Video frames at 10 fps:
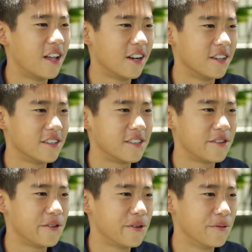a lot of
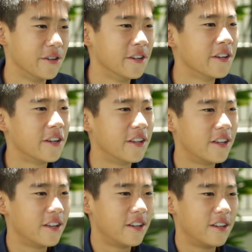seaweed, but
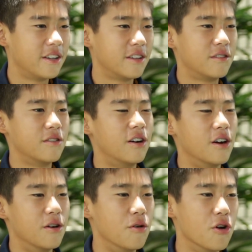
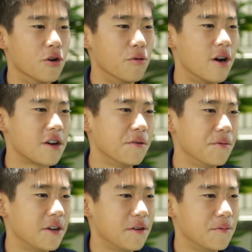or
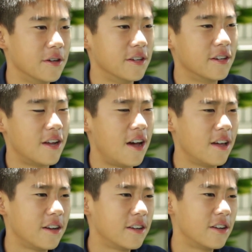wakame, but not